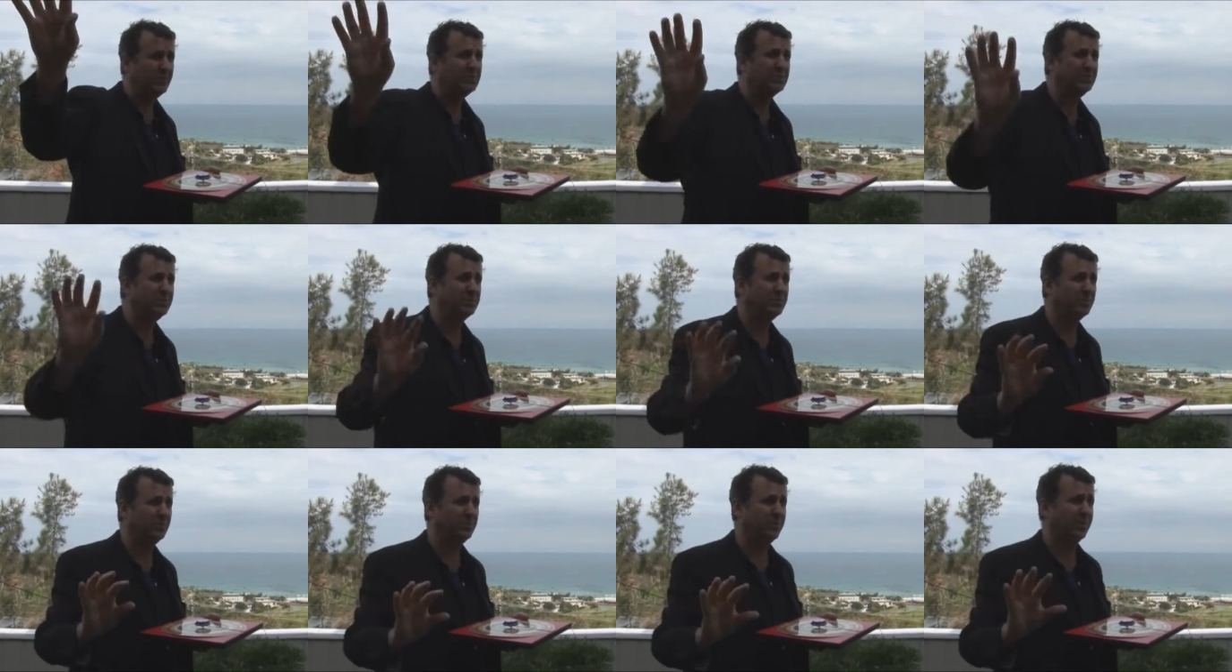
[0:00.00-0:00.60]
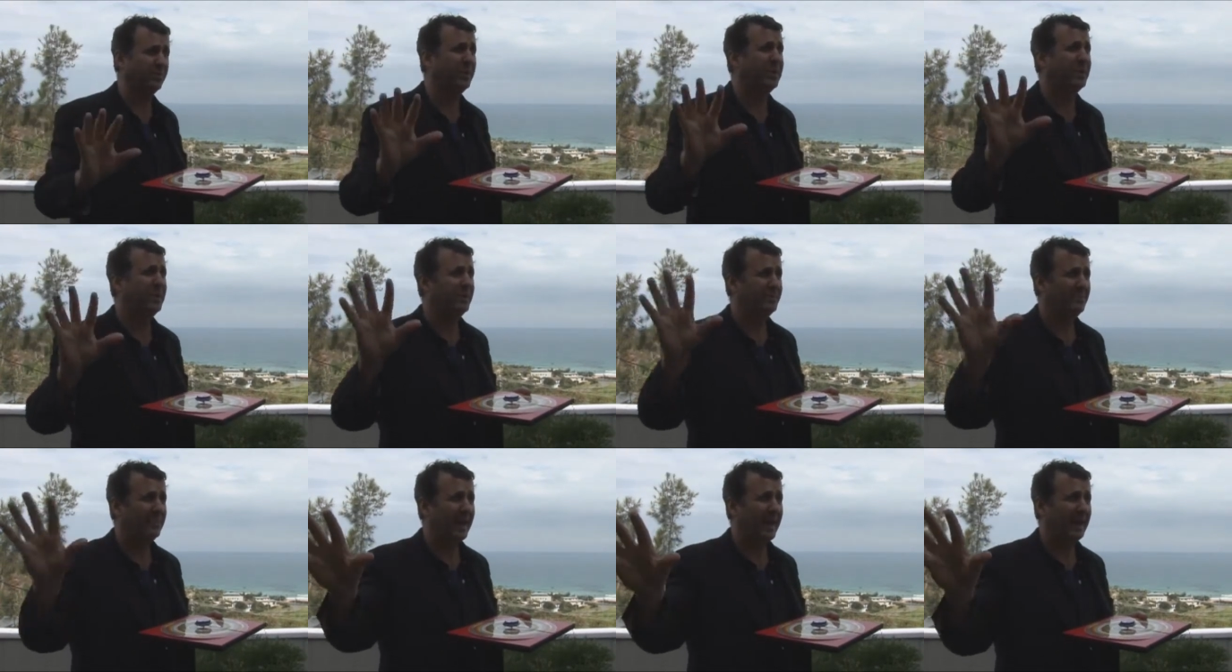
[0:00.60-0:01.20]
which we call the
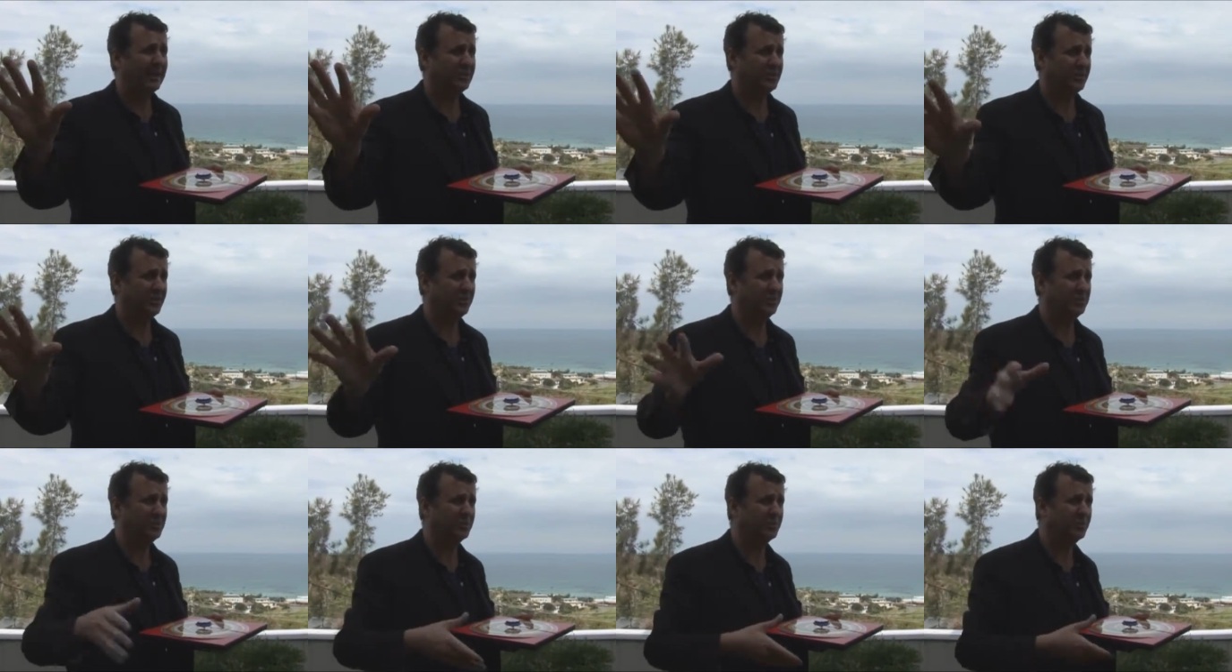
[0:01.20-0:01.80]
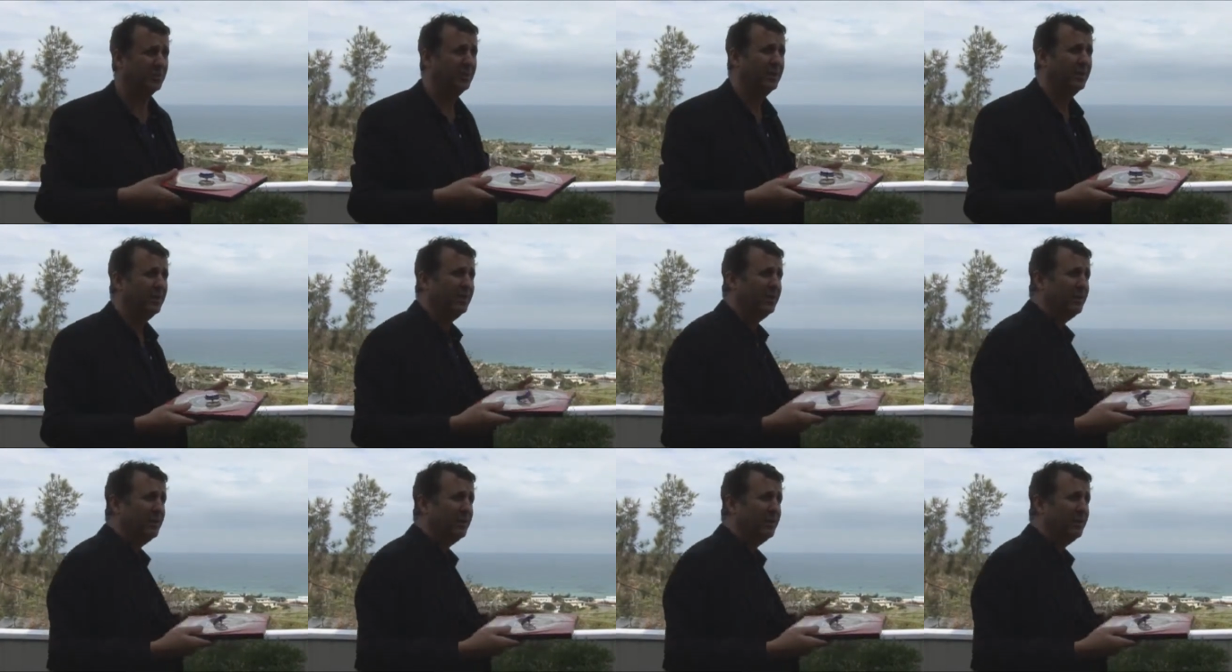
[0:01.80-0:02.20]
black turtle,